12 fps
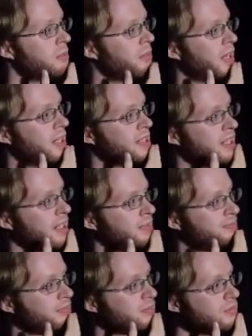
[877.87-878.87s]
But uh,
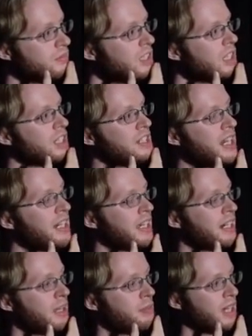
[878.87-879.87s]
the
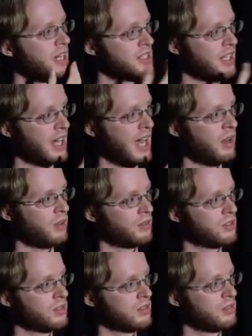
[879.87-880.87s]
dedicated APIs like
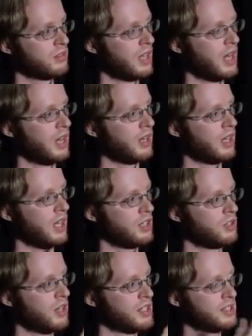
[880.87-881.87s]
Hound uh, and
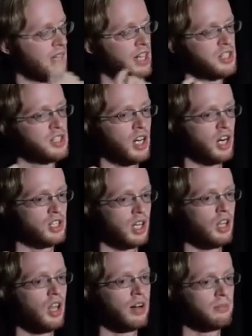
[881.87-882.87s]
Nuance, they actually charge a
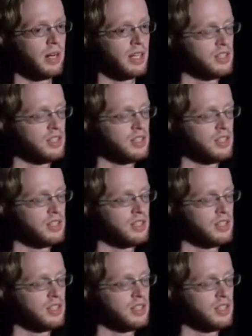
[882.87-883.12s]
lot of money.